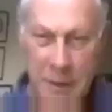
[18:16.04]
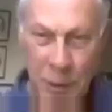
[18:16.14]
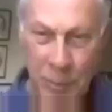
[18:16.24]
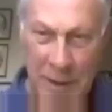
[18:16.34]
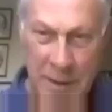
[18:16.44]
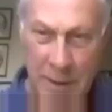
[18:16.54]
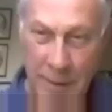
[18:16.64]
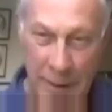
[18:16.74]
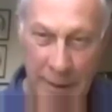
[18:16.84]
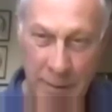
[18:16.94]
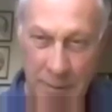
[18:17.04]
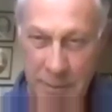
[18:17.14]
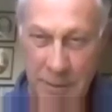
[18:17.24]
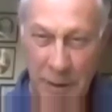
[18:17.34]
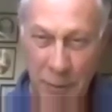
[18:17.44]
do better than that,
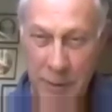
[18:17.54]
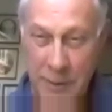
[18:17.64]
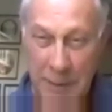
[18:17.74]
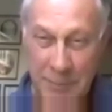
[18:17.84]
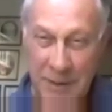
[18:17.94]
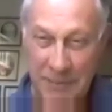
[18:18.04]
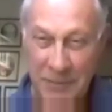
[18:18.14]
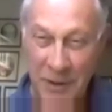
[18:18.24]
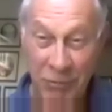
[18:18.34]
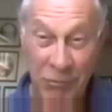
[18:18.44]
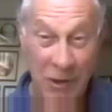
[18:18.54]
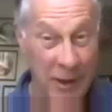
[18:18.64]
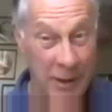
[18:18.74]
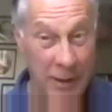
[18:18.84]
Joe, because I'm 73.